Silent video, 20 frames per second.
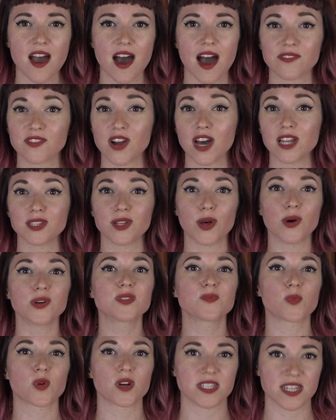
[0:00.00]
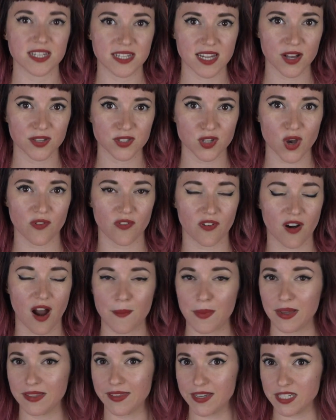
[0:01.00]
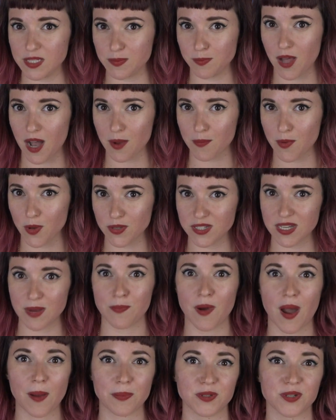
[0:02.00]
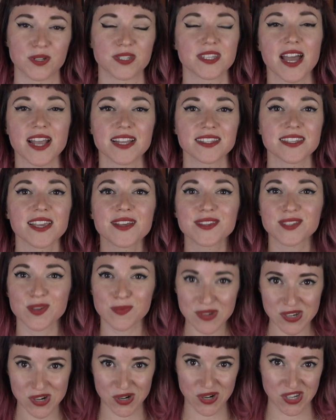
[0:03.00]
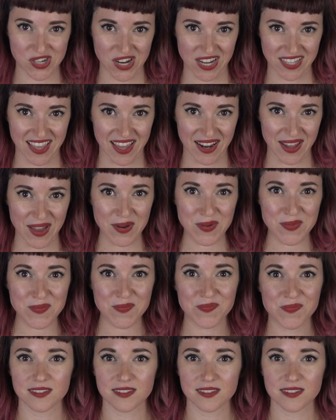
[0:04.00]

I've got loads more details over on my latest blog post at Popular Science, so be sure to check that out.